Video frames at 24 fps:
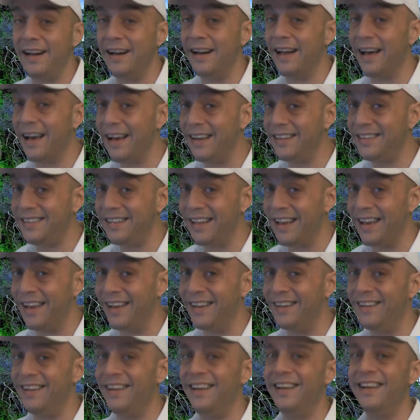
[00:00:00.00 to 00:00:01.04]
And I
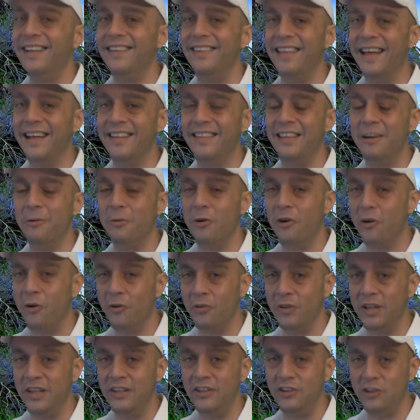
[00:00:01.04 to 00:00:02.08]
said that they were
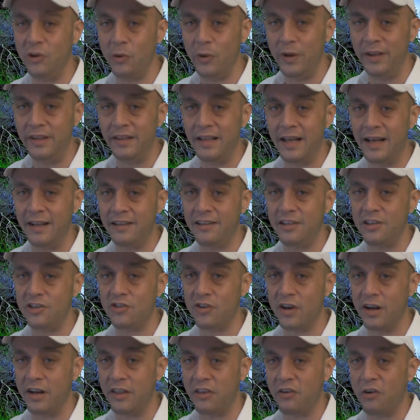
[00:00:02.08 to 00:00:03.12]
only doing that to
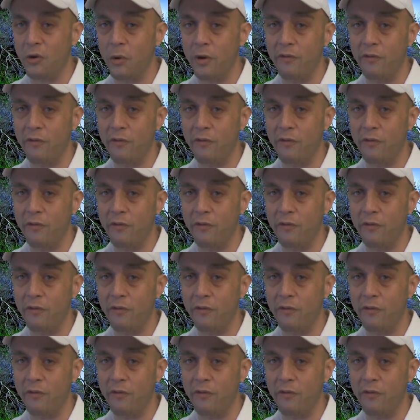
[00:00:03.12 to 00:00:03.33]
try to throw